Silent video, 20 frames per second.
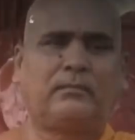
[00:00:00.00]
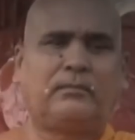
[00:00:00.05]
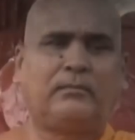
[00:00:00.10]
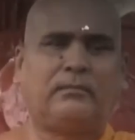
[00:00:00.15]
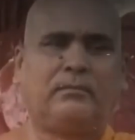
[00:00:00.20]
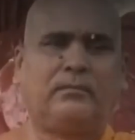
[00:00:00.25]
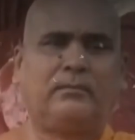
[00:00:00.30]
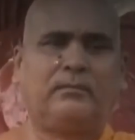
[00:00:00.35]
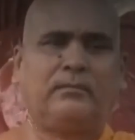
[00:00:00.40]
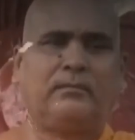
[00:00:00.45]

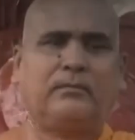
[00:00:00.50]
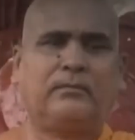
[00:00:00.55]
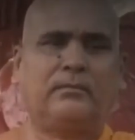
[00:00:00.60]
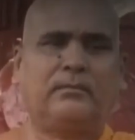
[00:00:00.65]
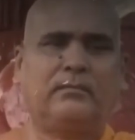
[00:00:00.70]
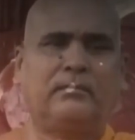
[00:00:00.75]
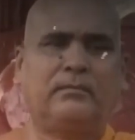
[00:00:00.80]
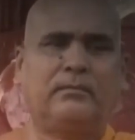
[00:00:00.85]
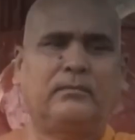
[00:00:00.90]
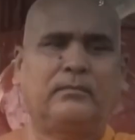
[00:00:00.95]

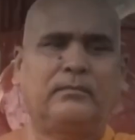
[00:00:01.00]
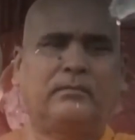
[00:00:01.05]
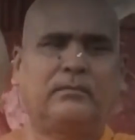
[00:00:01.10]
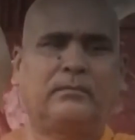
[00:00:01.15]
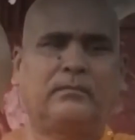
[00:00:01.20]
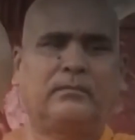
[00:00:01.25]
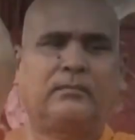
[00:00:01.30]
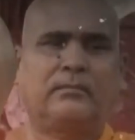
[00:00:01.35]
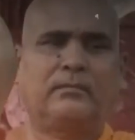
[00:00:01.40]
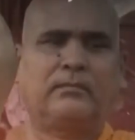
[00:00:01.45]

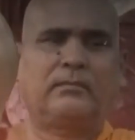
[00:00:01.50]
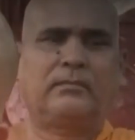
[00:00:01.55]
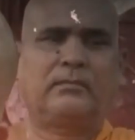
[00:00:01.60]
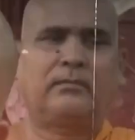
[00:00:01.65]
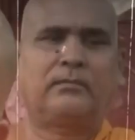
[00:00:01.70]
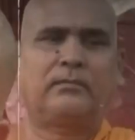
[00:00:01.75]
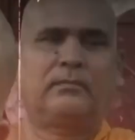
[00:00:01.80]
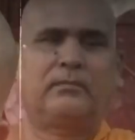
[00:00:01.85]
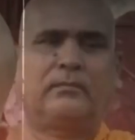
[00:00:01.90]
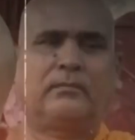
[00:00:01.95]

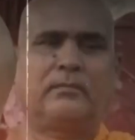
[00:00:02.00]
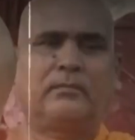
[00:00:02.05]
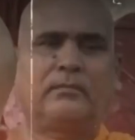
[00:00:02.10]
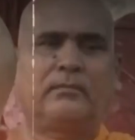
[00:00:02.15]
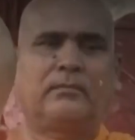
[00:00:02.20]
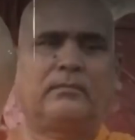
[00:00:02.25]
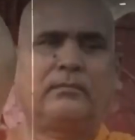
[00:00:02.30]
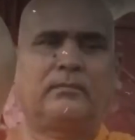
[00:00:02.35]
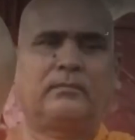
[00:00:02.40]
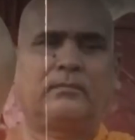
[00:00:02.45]

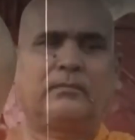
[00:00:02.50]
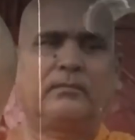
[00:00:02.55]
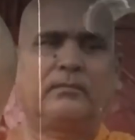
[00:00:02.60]
The person shown says nothing.